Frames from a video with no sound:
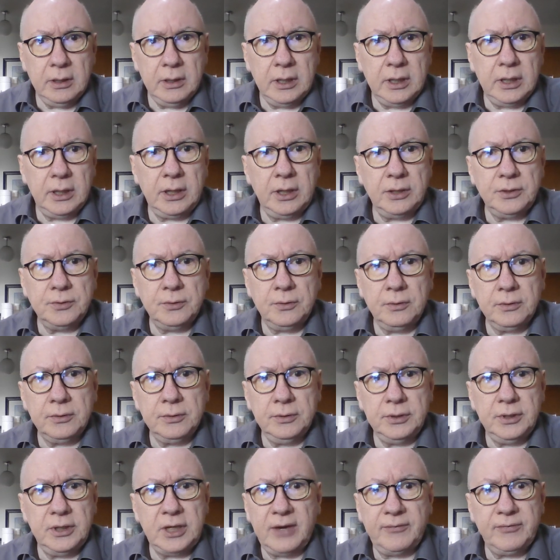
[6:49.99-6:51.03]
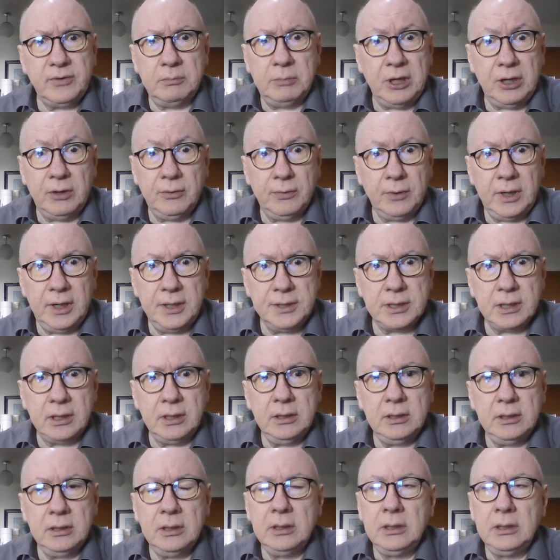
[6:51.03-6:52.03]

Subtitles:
and I told her you'd have to be crazy.